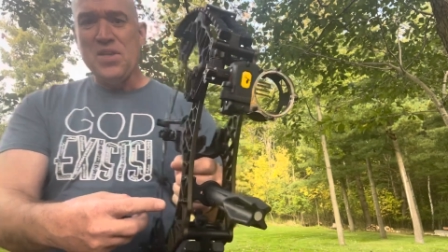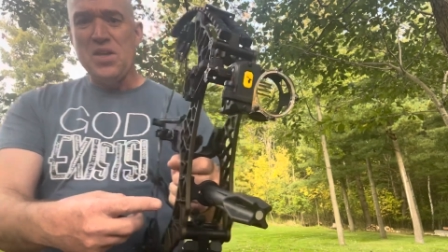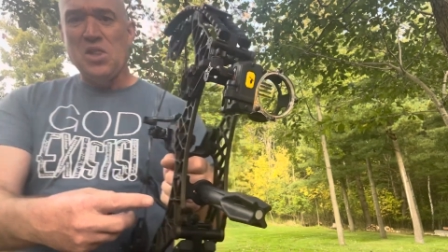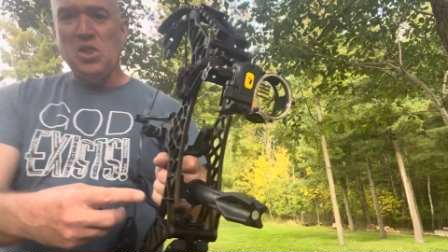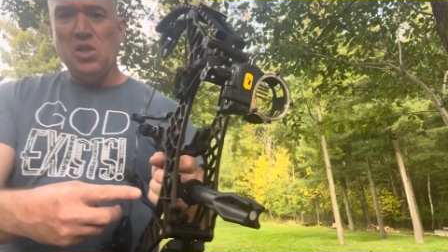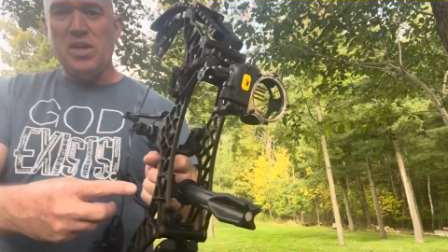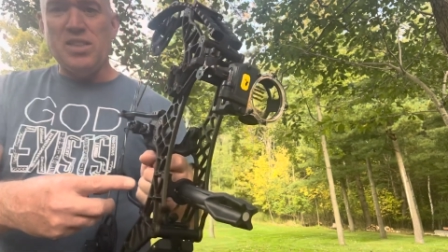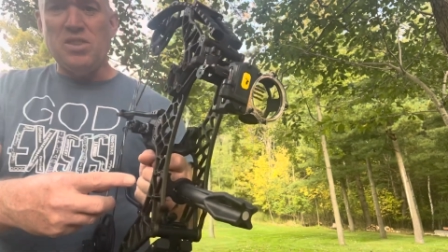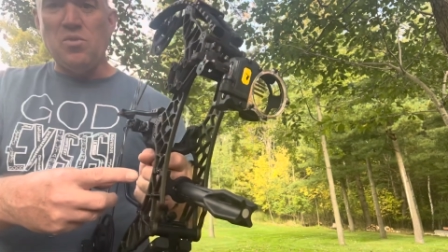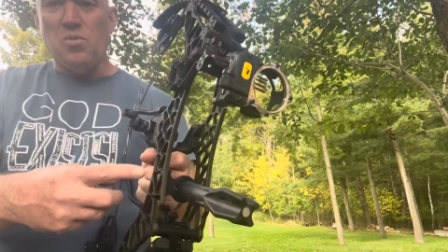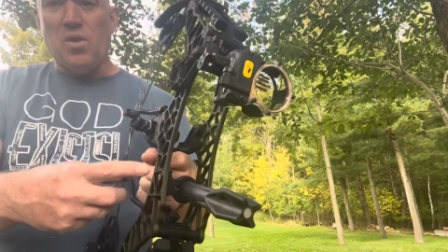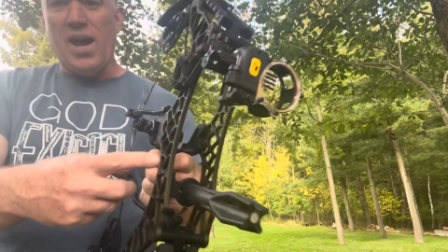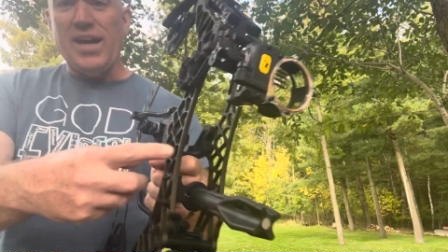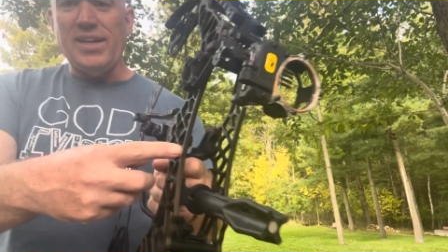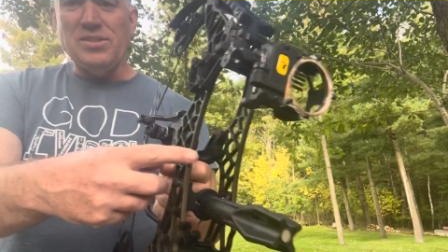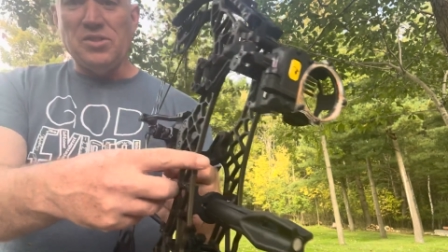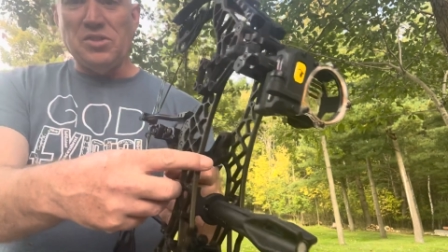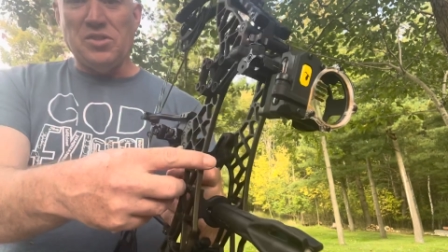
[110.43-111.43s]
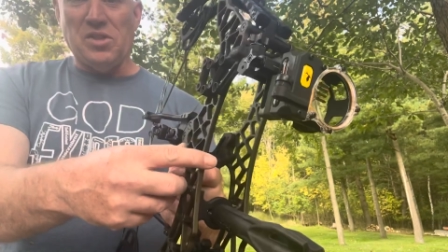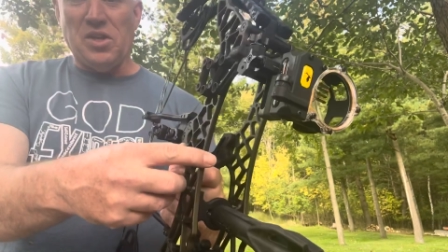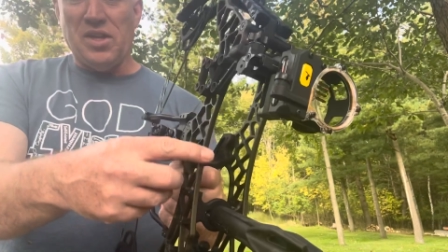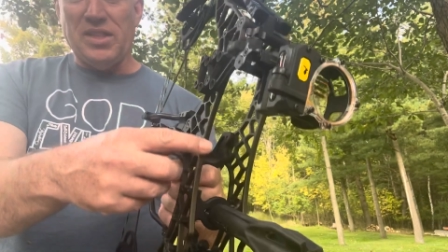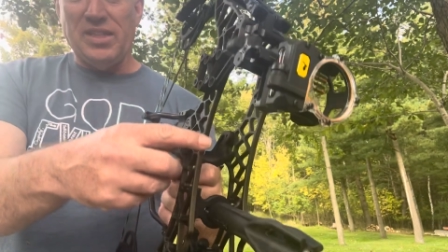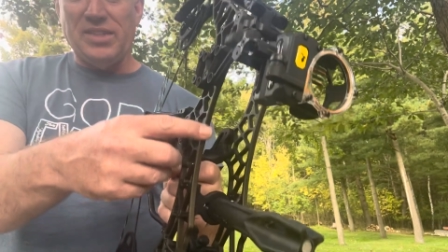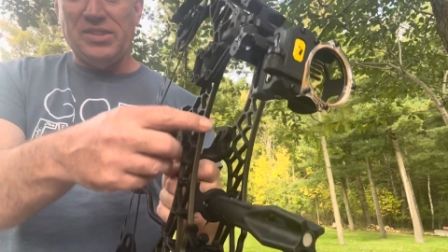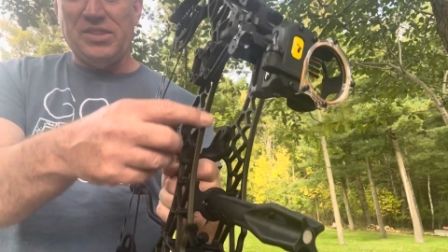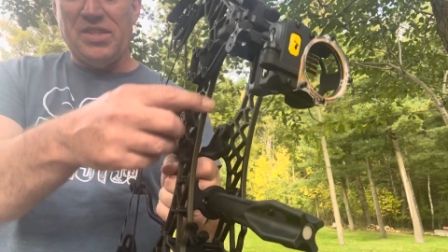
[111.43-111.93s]
look at the risers on
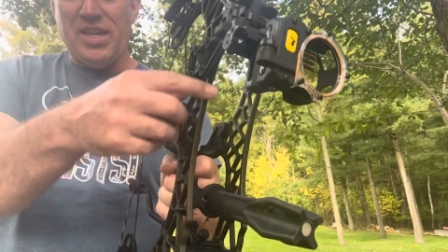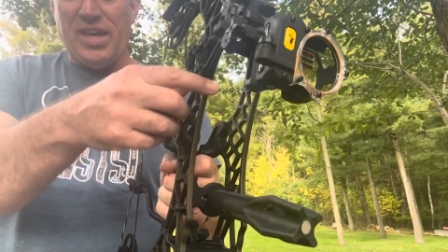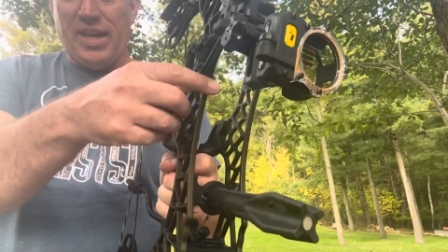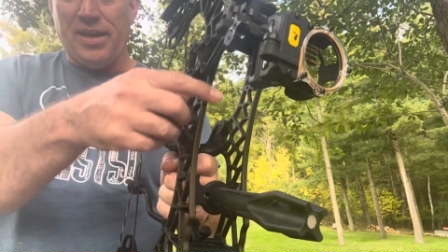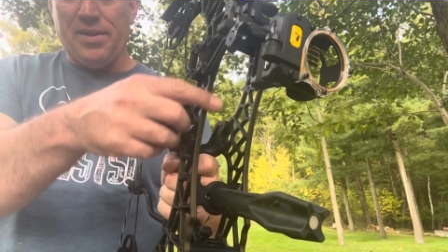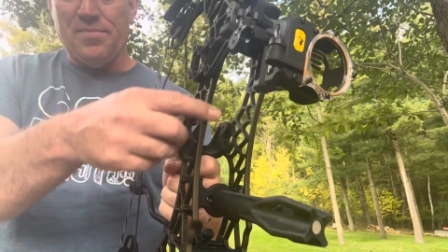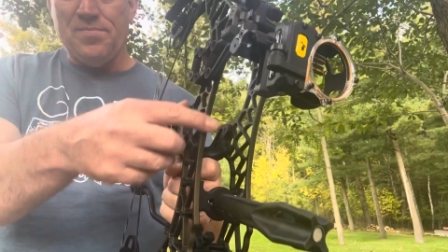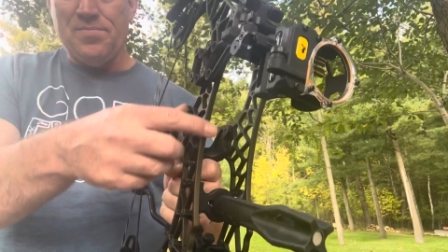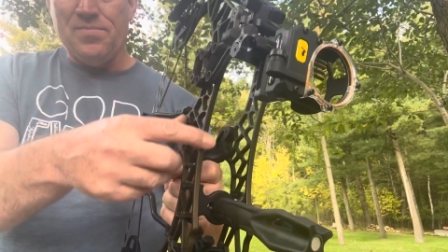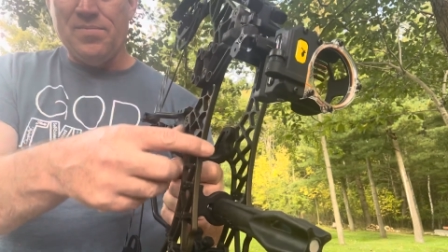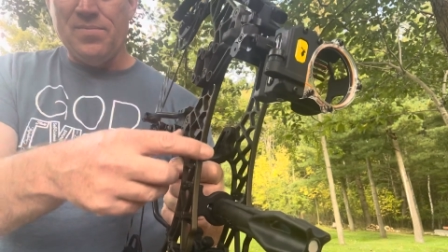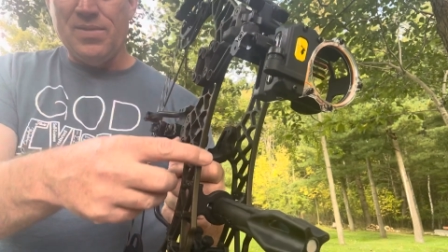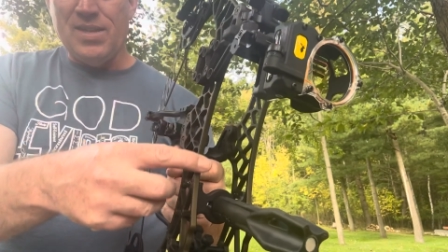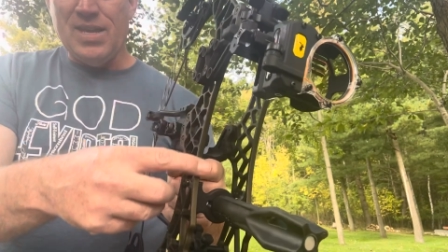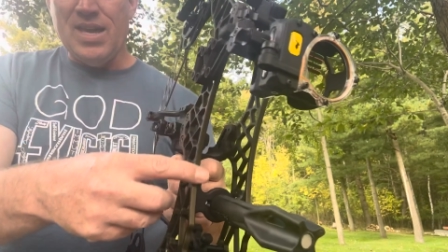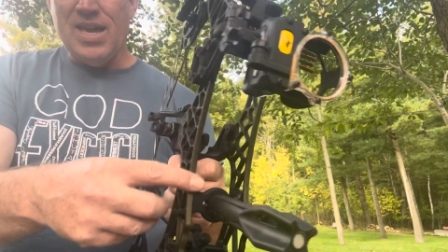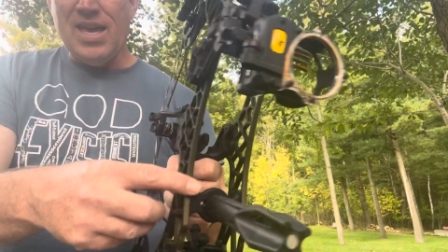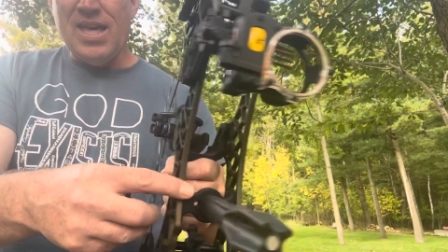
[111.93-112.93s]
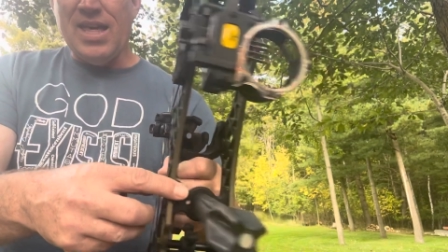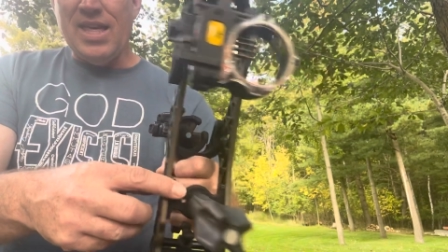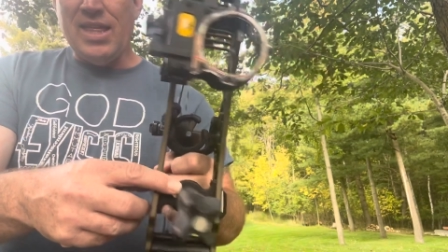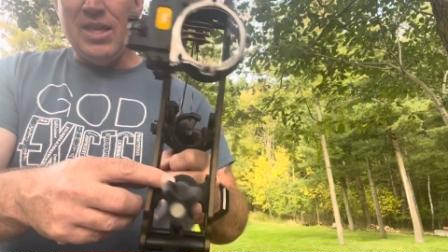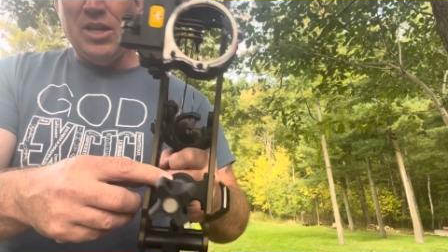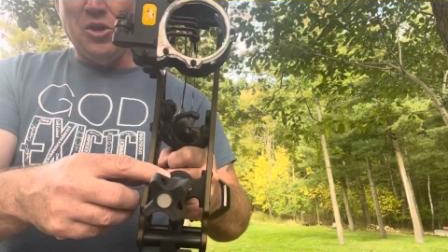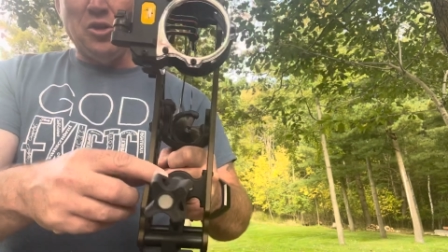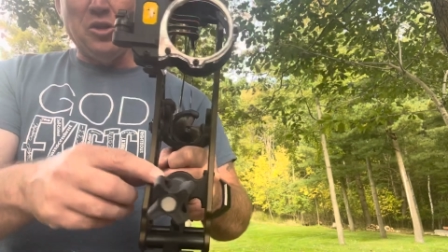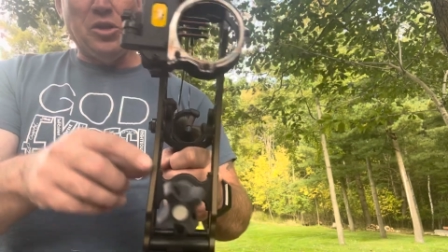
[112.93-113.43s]
this thing.
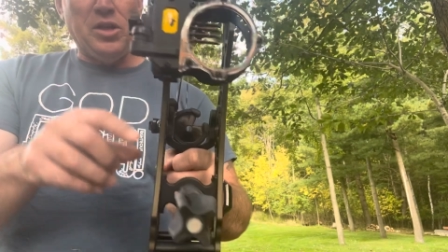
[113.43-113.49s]
Your